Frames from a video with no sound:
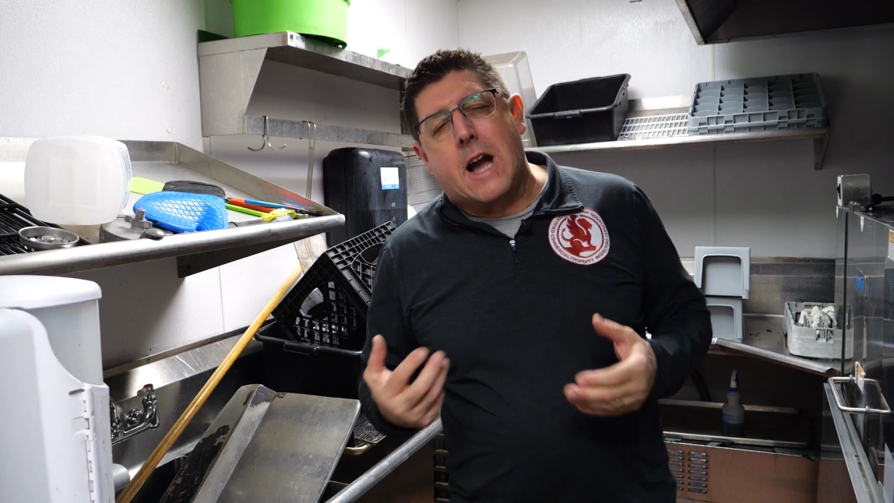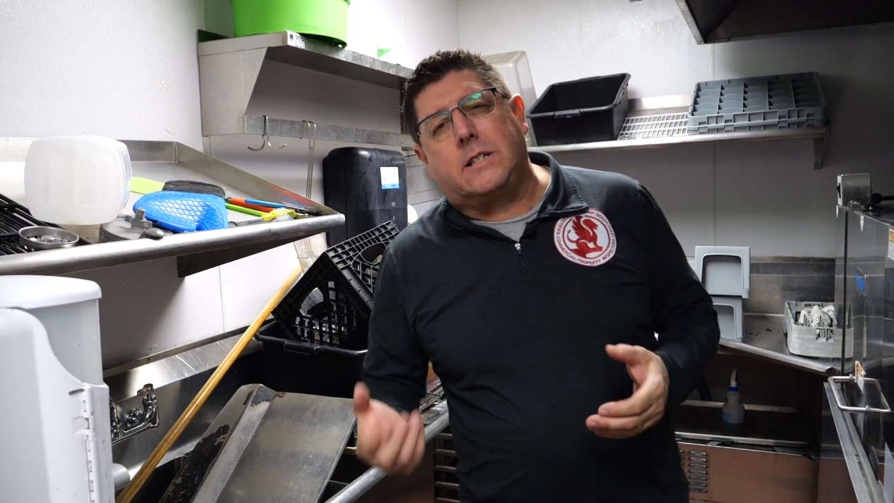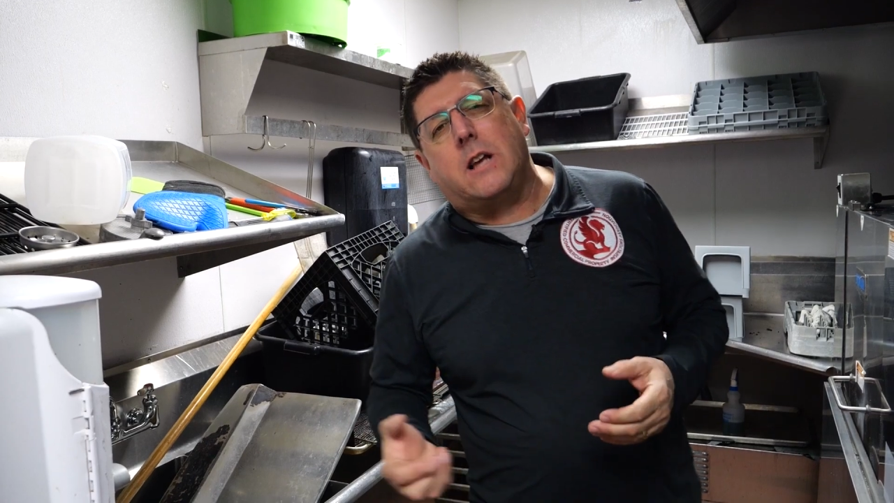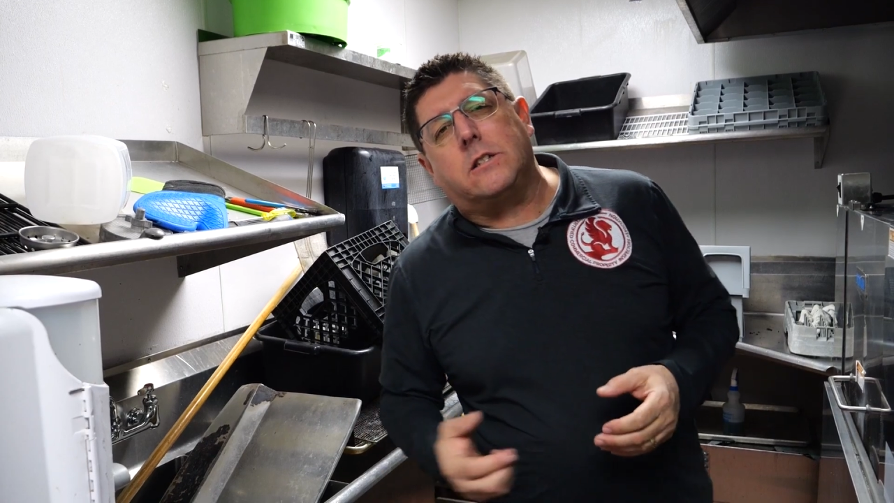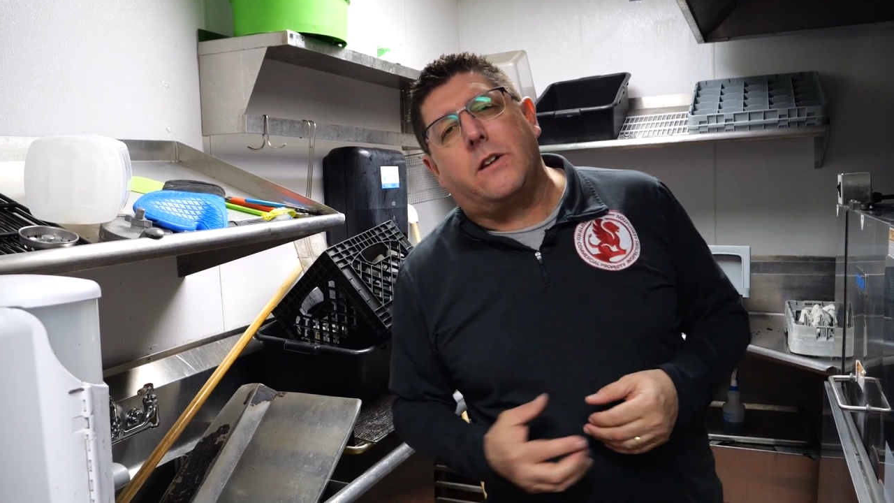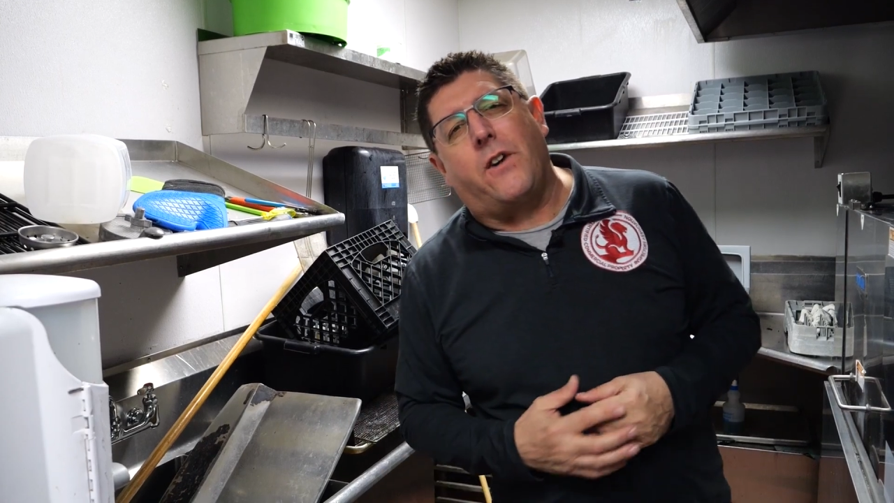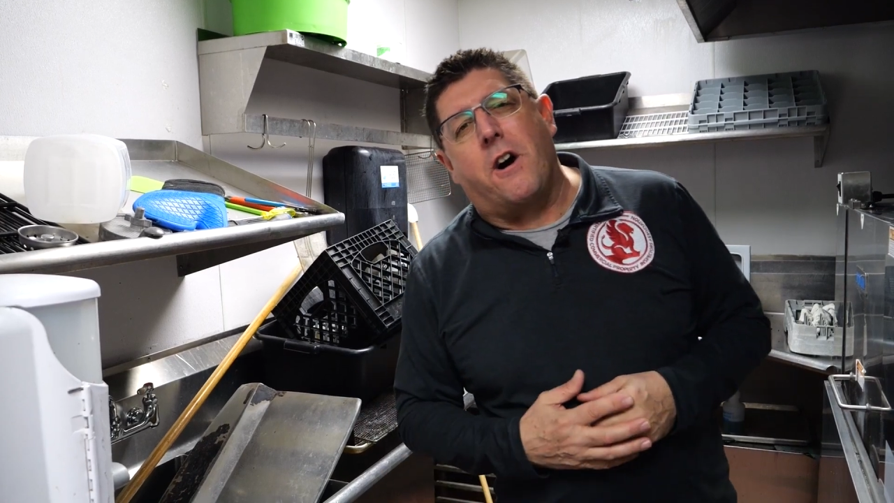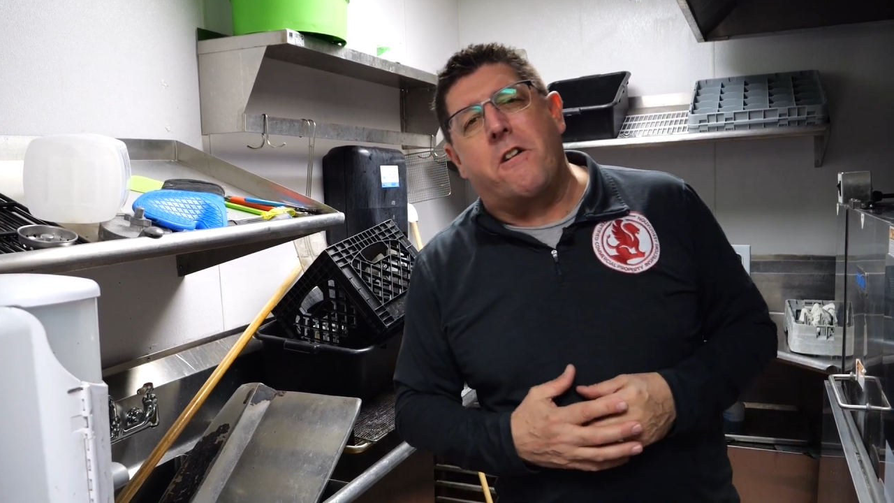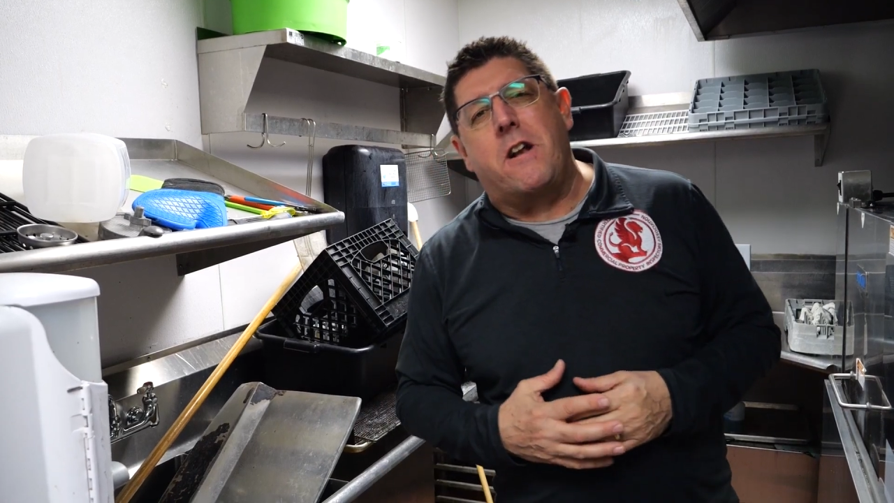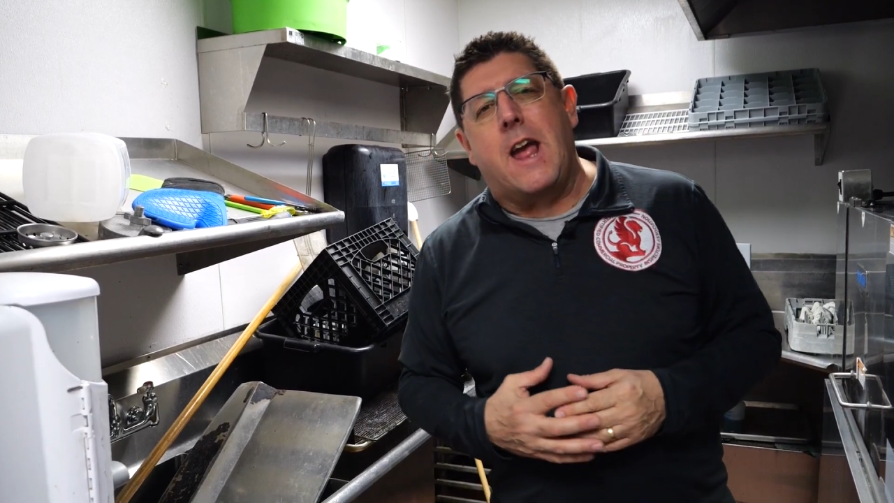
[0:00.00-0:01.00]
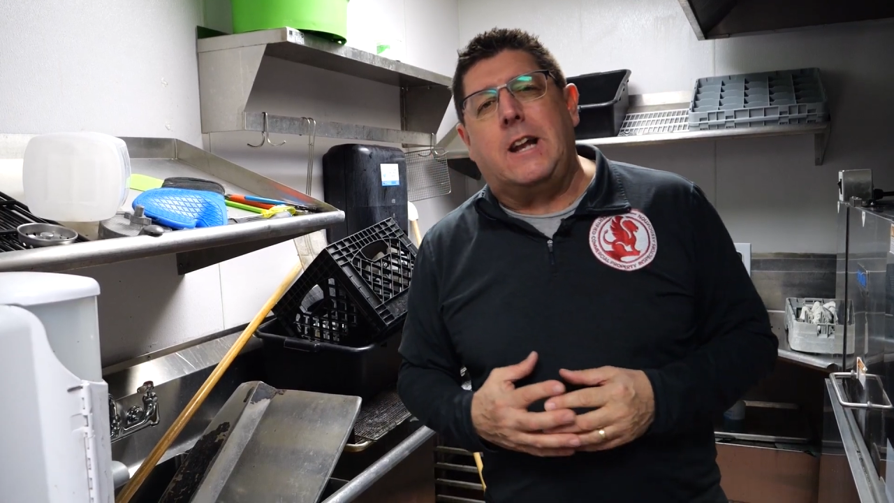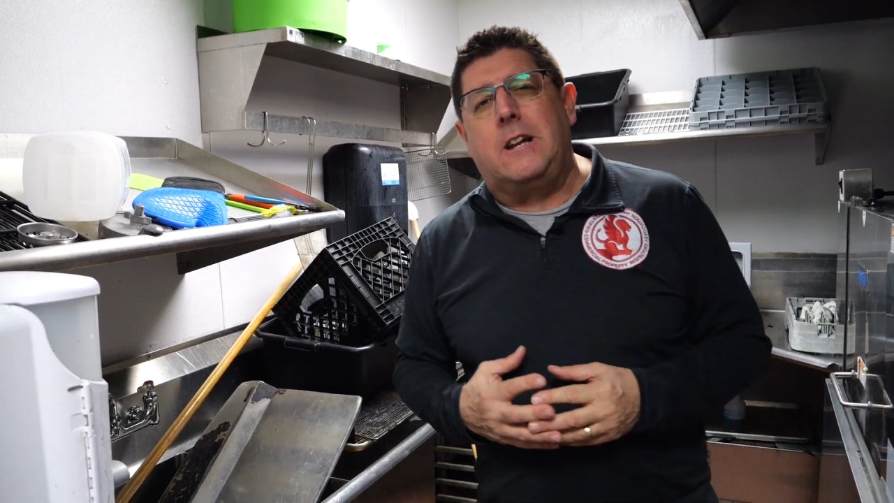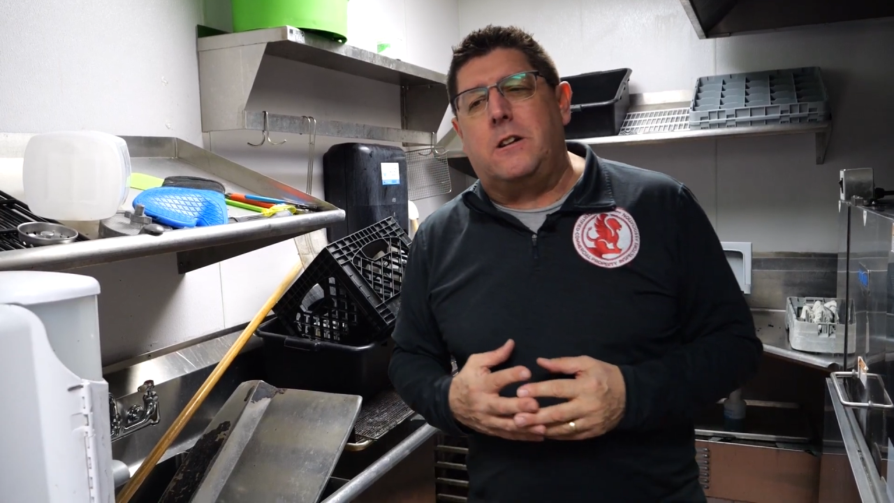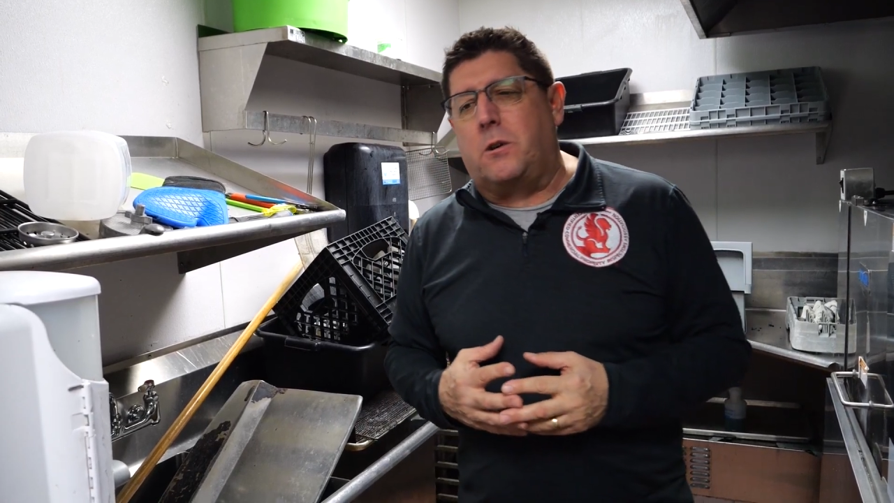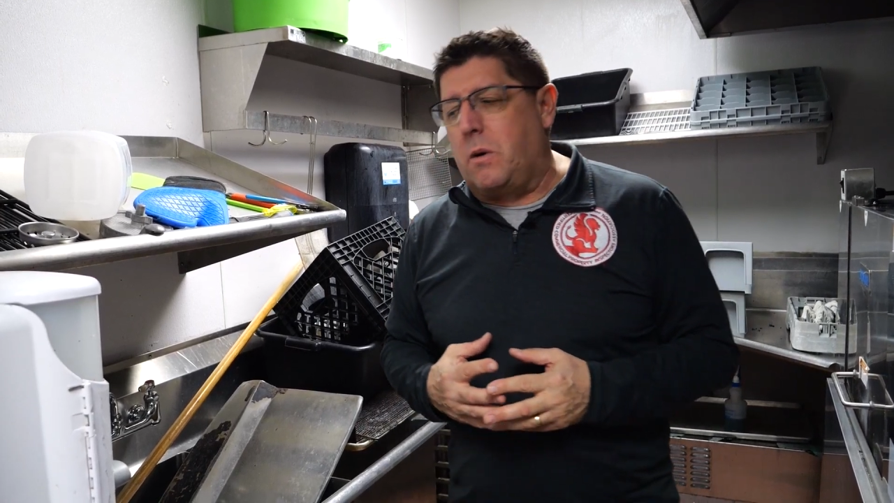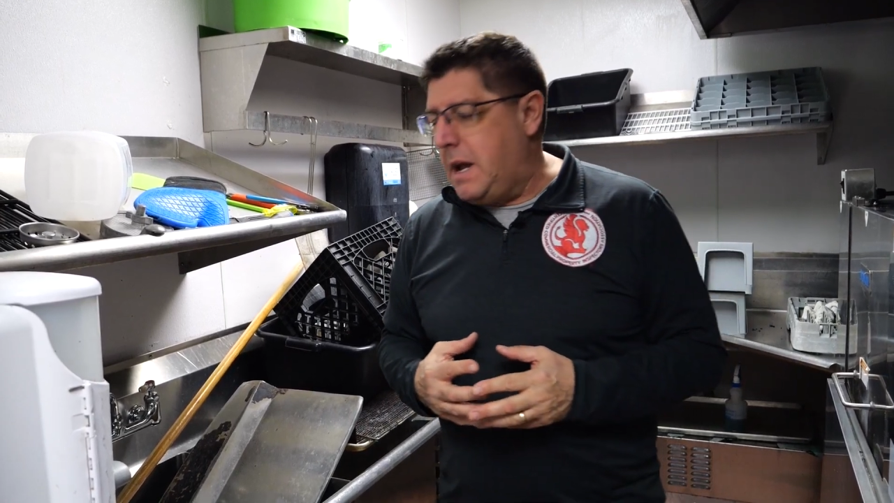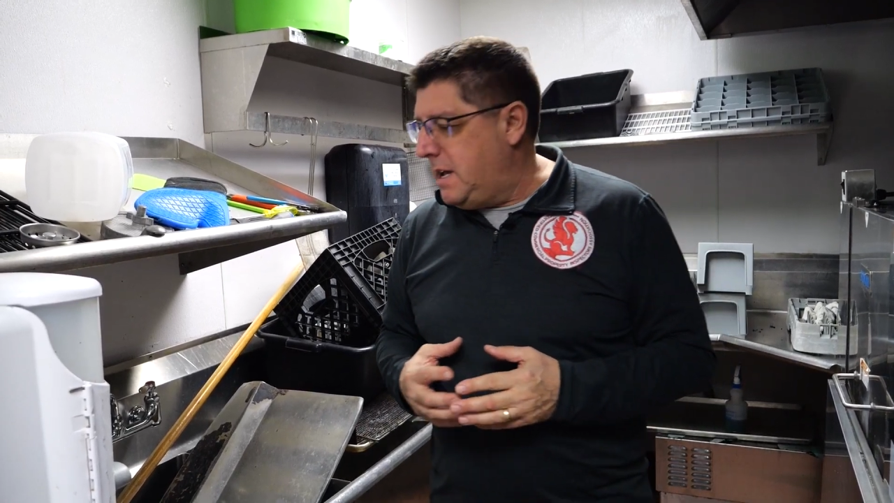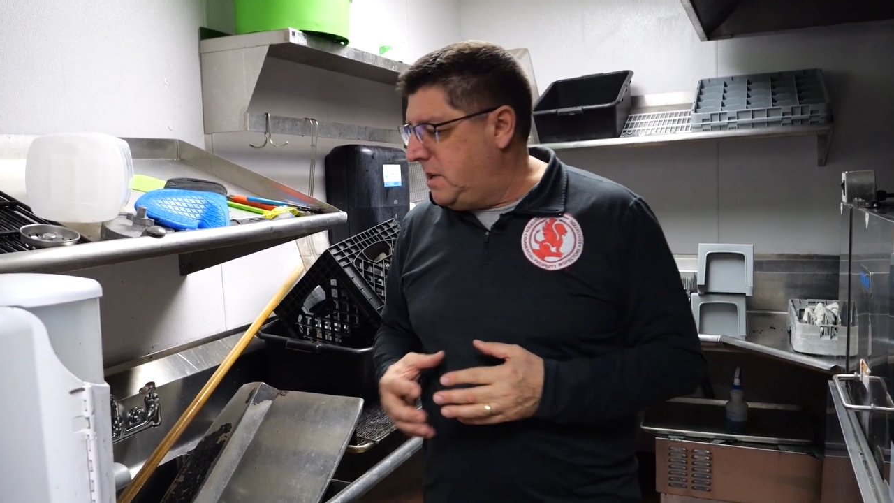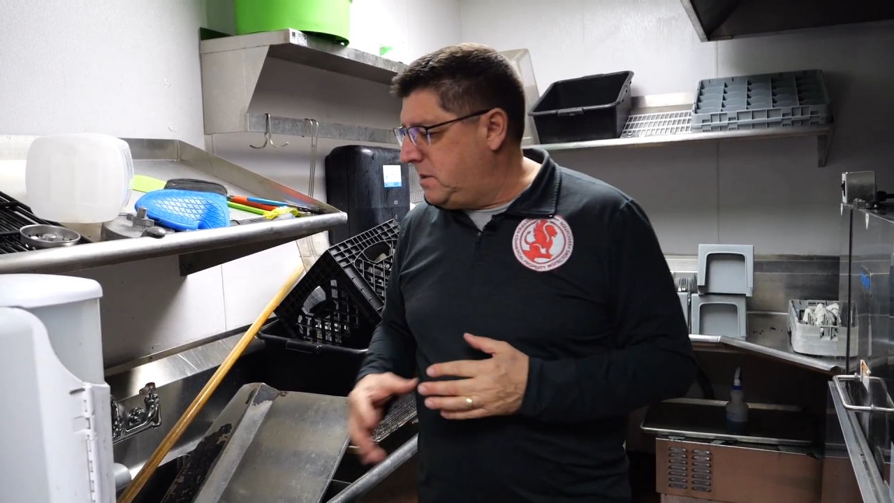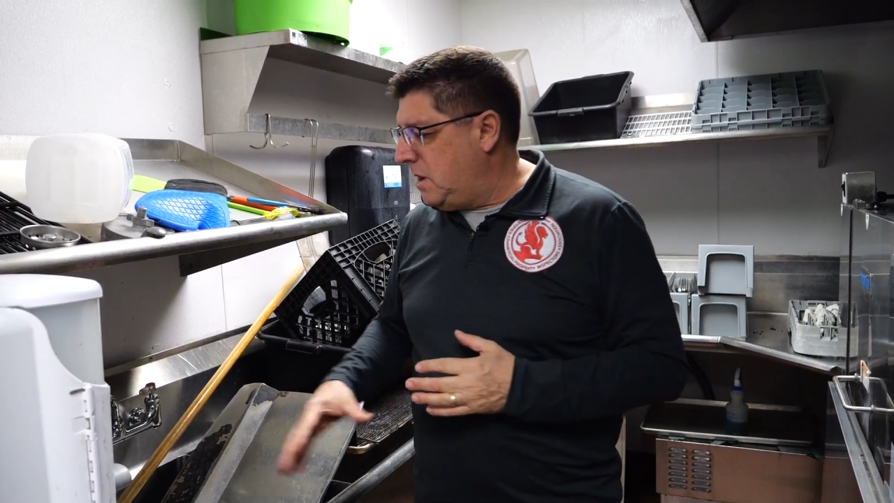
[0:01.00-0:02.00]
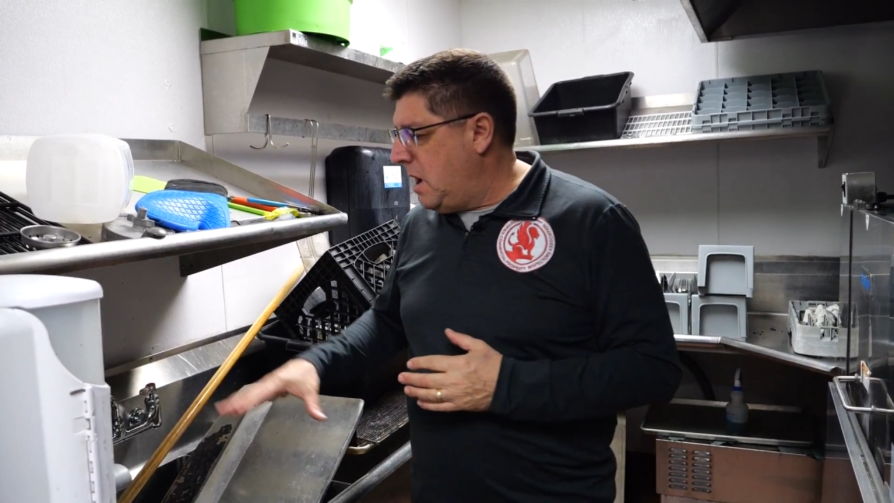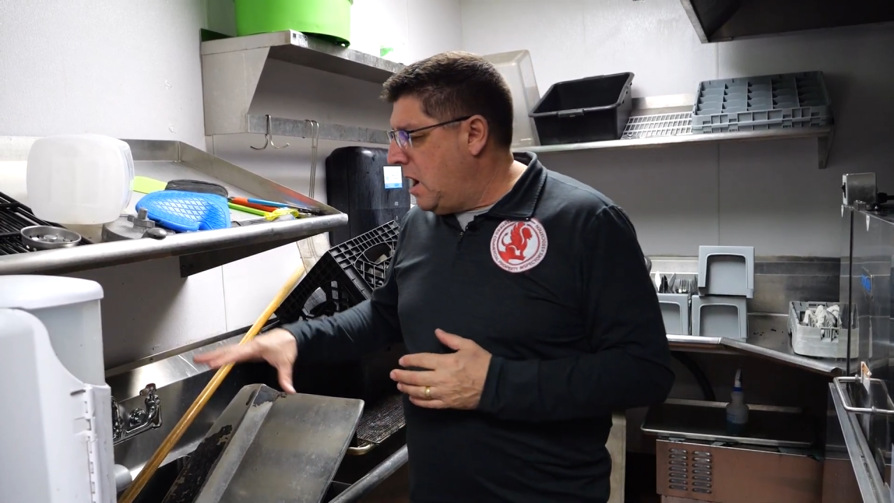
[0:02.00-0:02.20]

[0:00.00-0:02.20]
excess of 180 degrees,